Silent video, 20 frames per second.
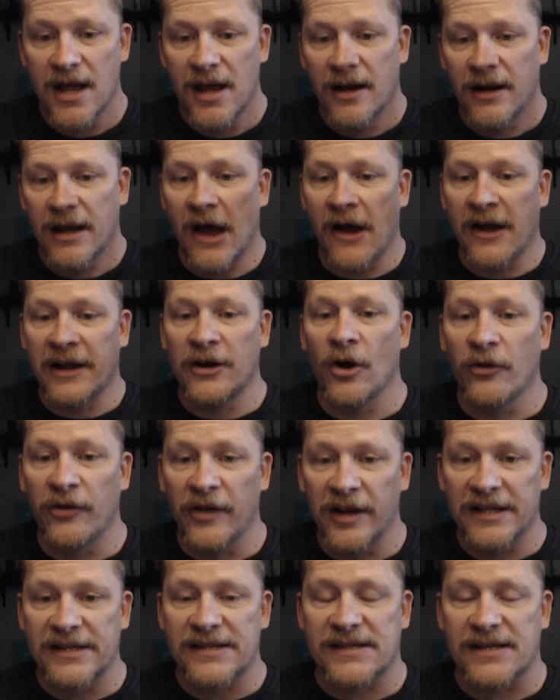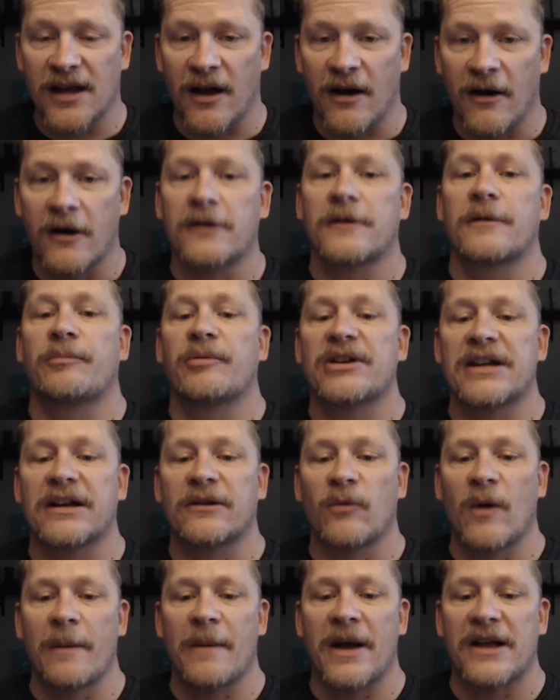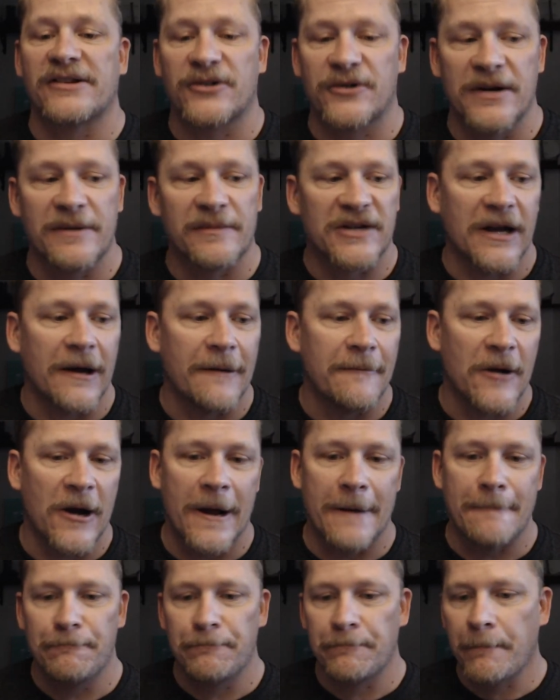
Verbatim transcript: Now, I know that it's uh, hard to predict when my streams come on.